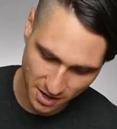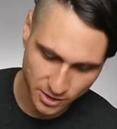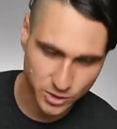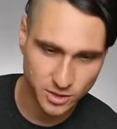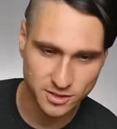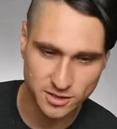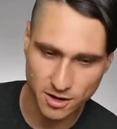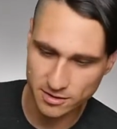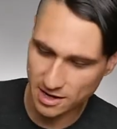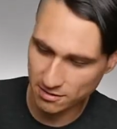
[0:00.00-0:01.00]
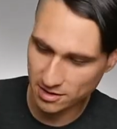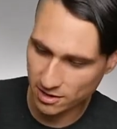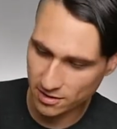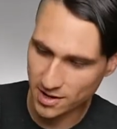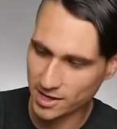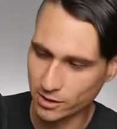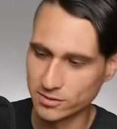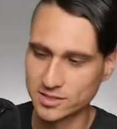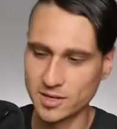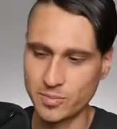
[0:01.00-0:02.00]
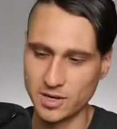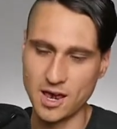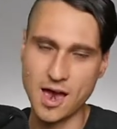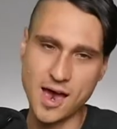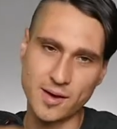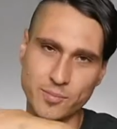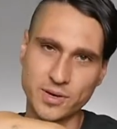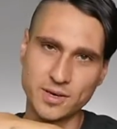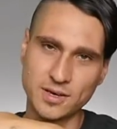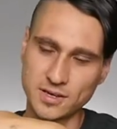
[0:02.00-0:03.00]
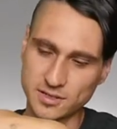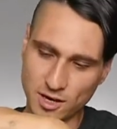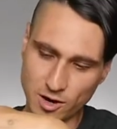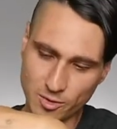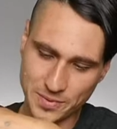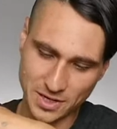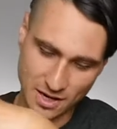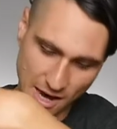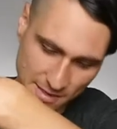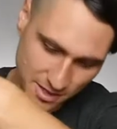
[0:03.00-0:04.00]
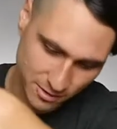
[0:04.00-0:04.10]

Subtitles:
It should start down here and you zip it up to open it and then